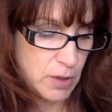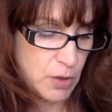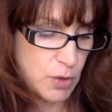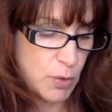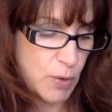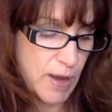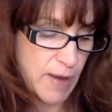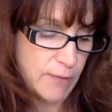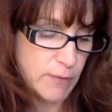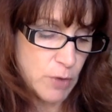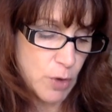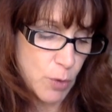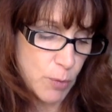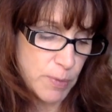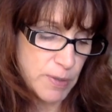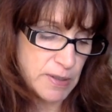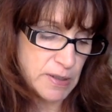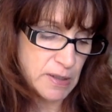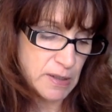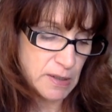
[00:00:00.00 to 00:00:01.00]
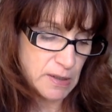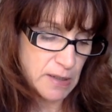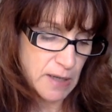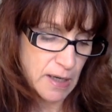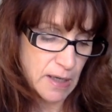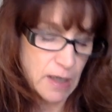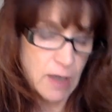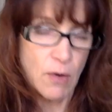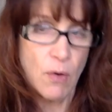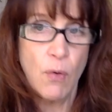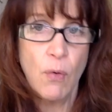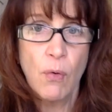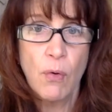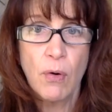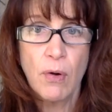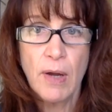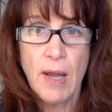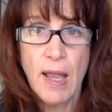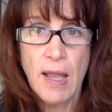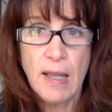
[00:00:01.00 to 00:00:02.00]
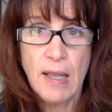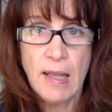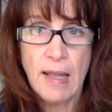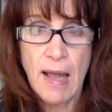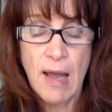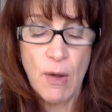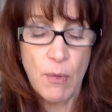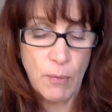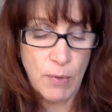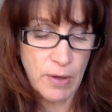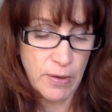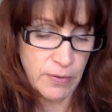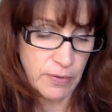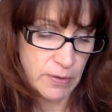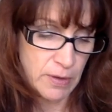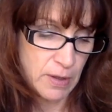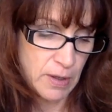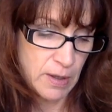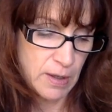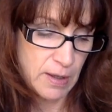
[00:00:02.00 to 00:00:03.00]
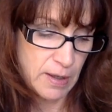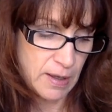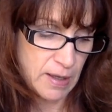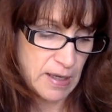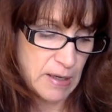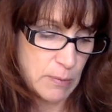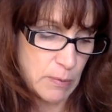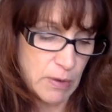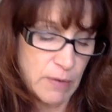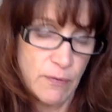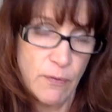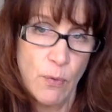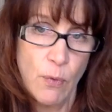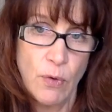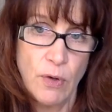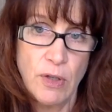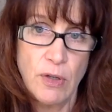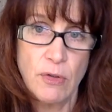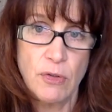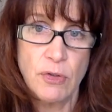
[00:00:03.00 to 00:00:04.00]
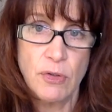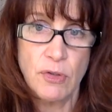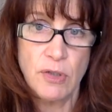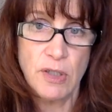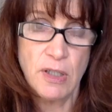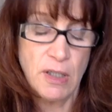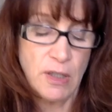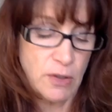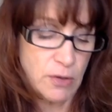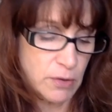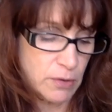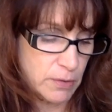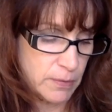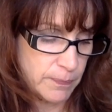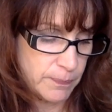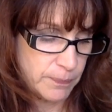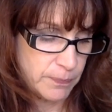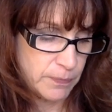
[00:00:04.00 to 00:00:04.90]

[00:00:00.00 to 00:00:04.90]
You have no business dating or hanging out with anyone 4 years your senior.